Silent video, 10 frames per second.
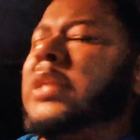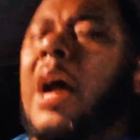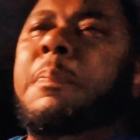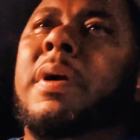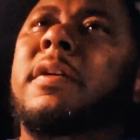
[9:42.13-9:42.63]

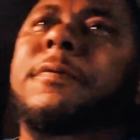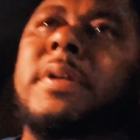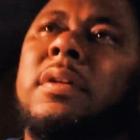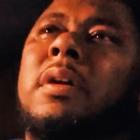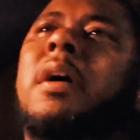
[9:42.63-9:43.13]
Not
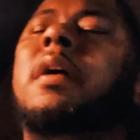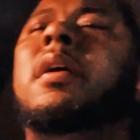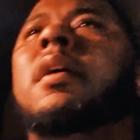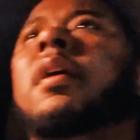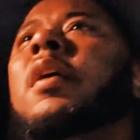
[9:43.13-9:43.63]
perfect,
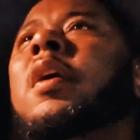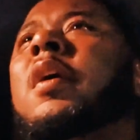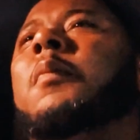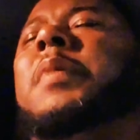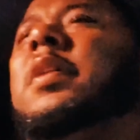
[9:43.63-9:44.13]

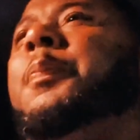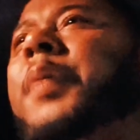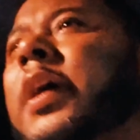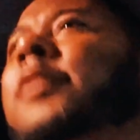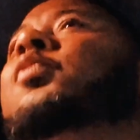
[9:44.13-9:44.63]
but
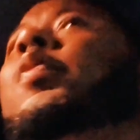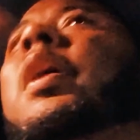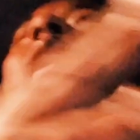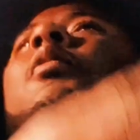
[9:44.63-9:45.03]
compared to where